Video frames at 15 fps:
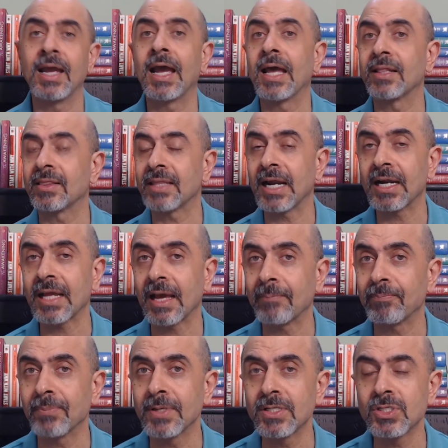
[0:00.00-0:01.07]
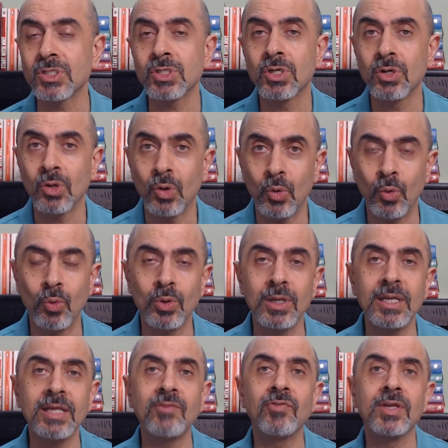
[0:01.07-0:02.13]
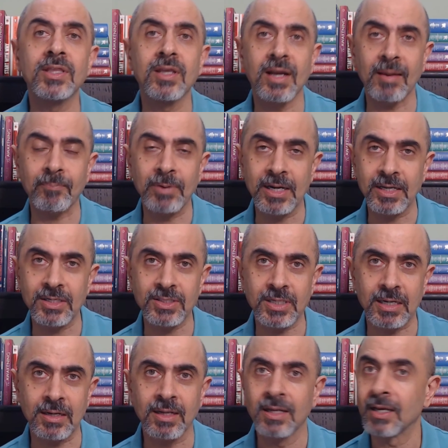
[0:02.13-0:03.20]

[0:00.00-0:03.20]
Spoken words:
And that happens only with repetition.